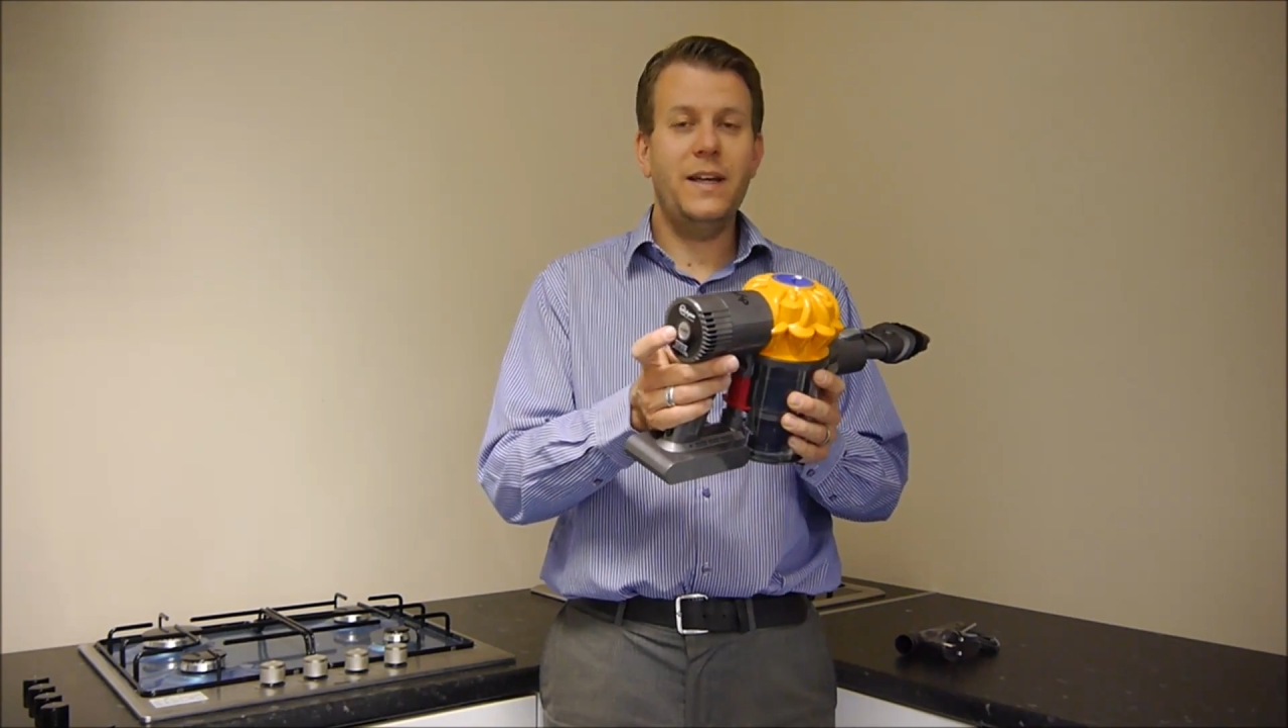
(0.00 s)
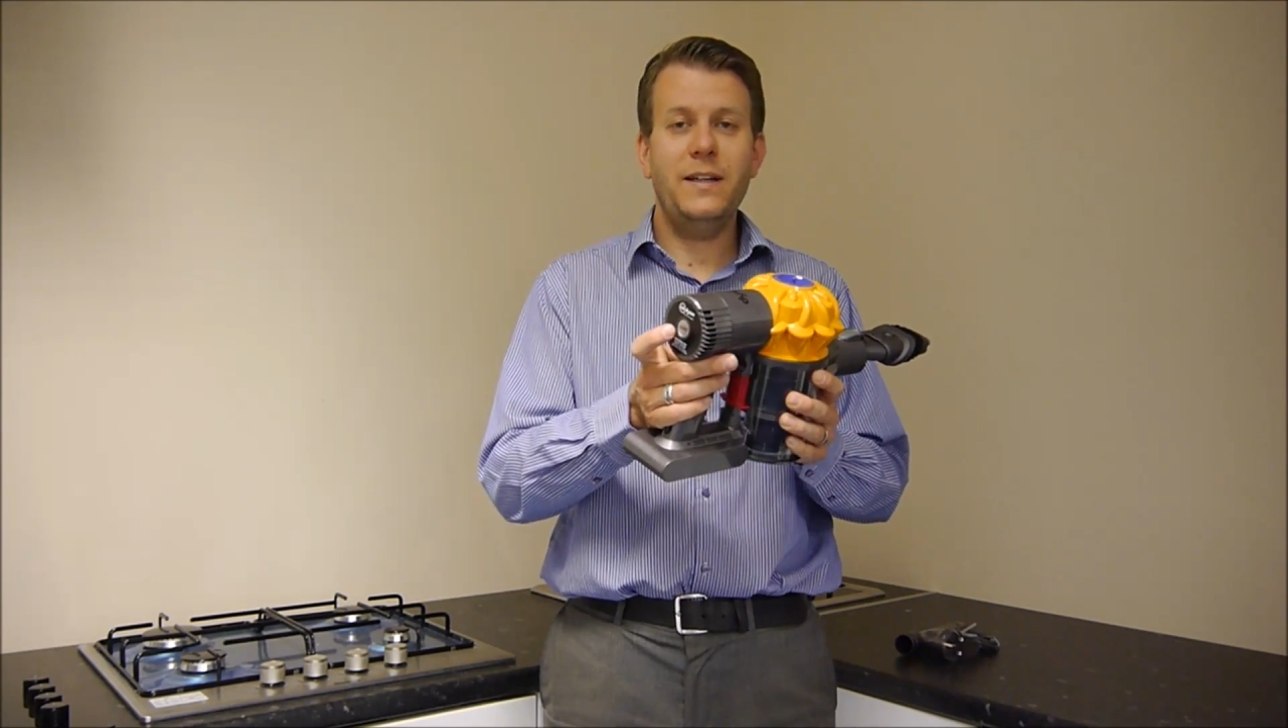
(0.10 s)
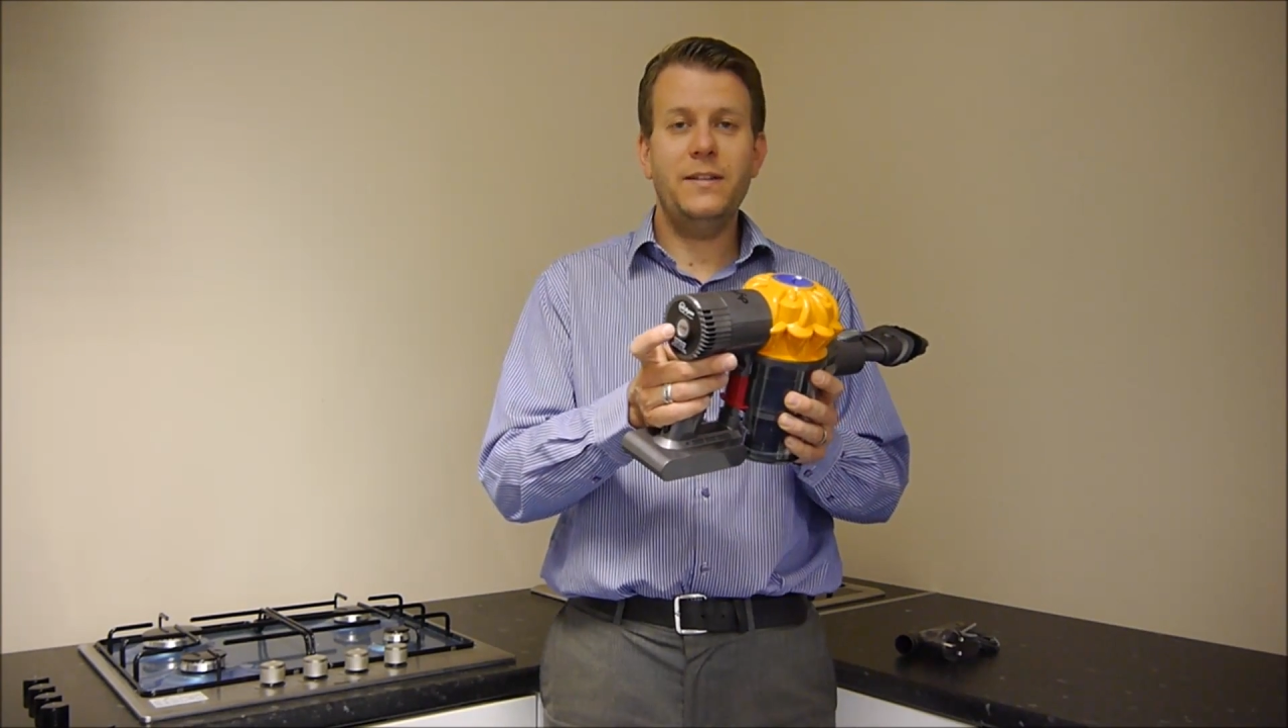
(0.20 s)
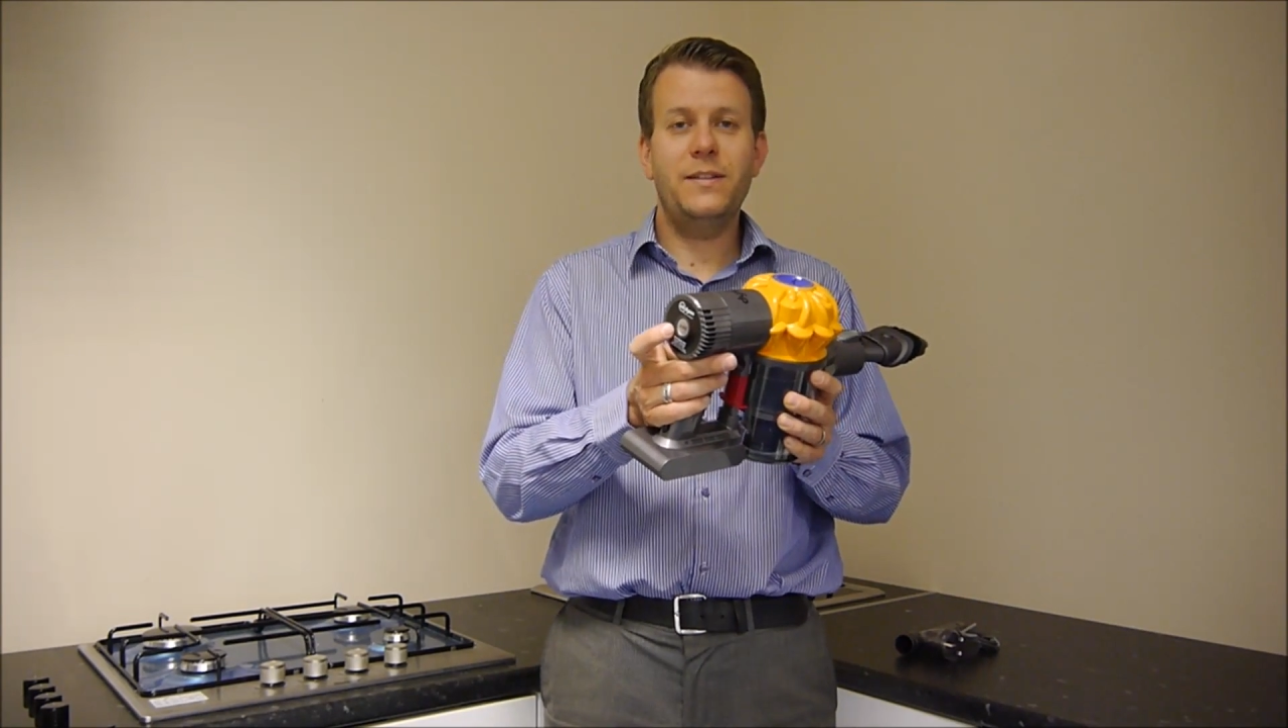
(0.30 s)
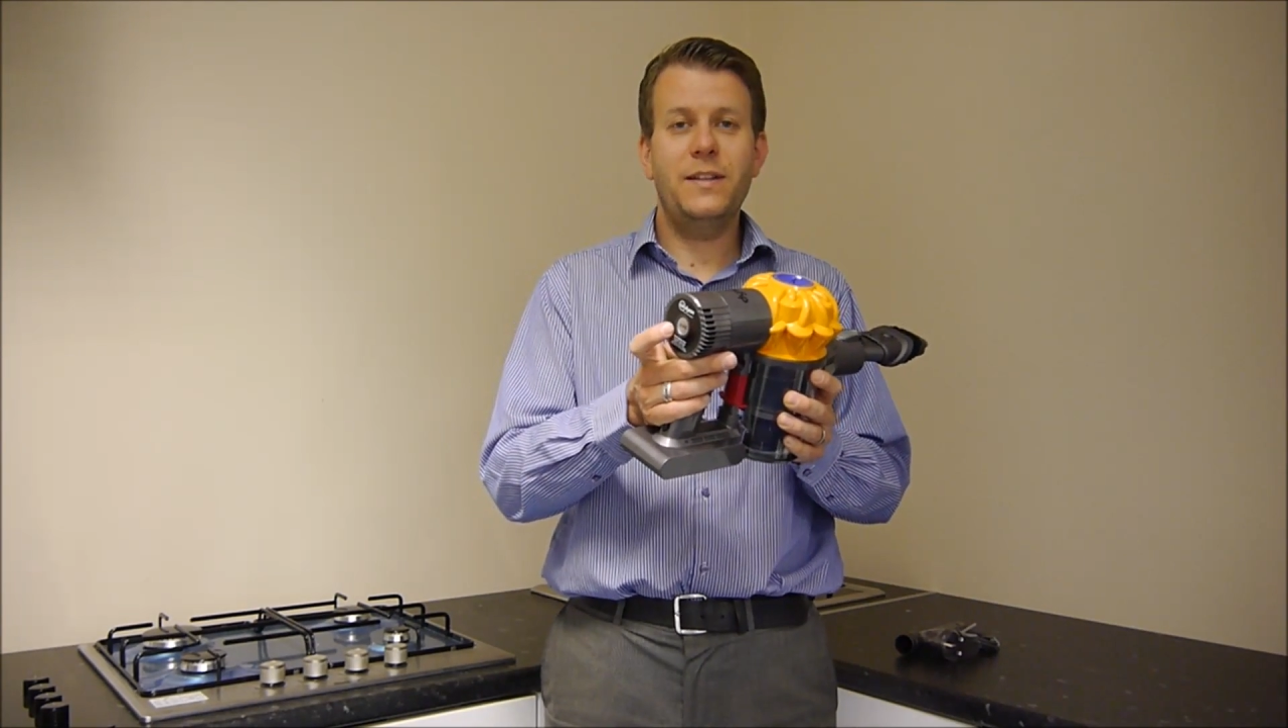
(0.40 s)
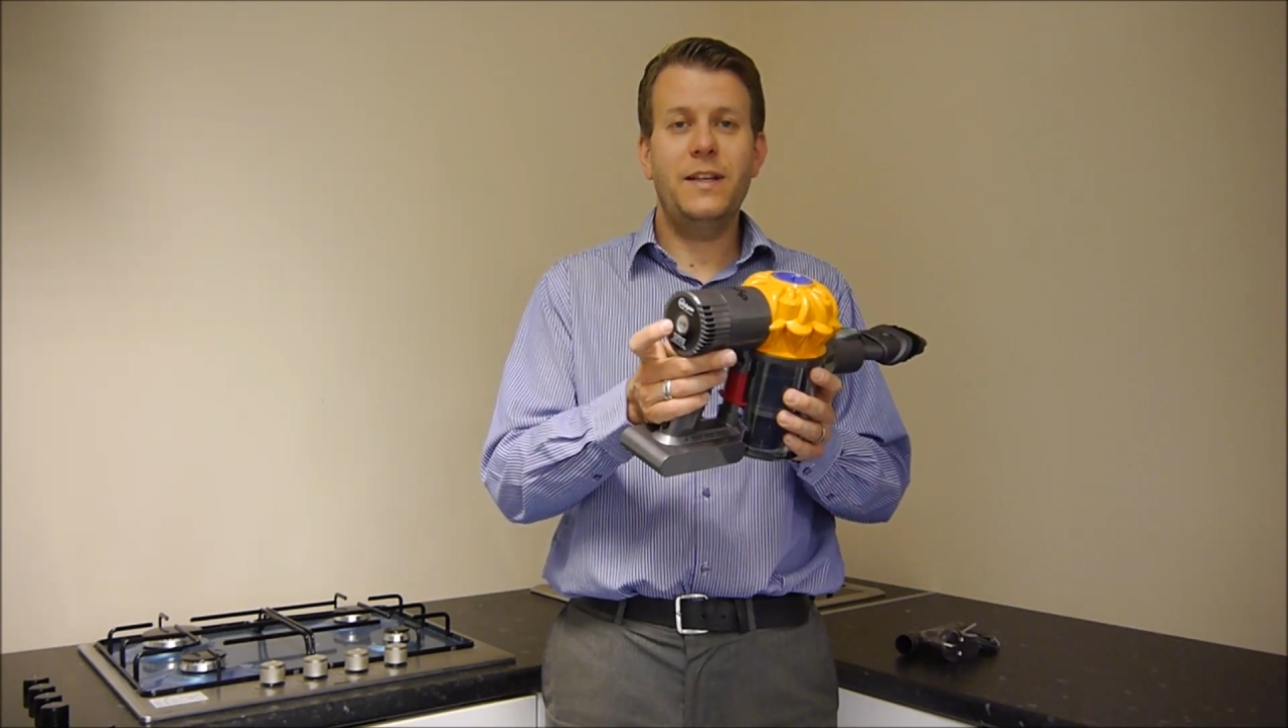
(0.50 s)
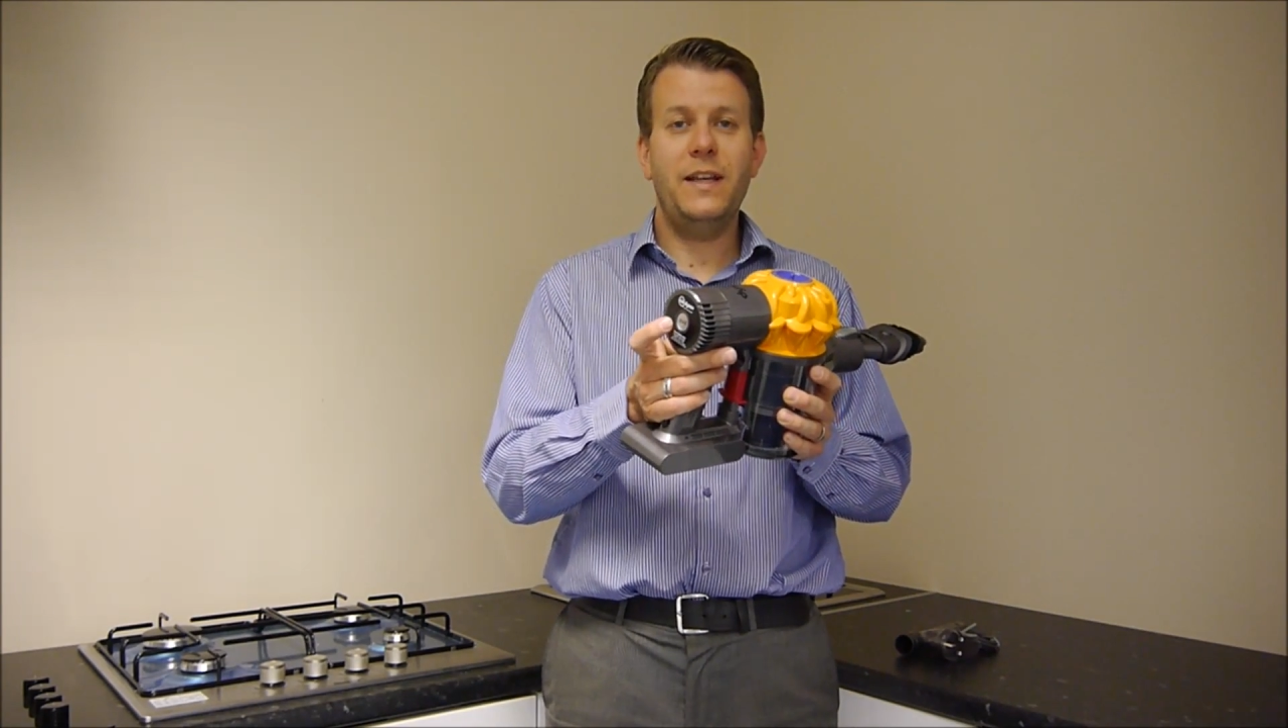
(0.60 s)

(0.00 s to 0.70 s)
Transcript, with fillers: that,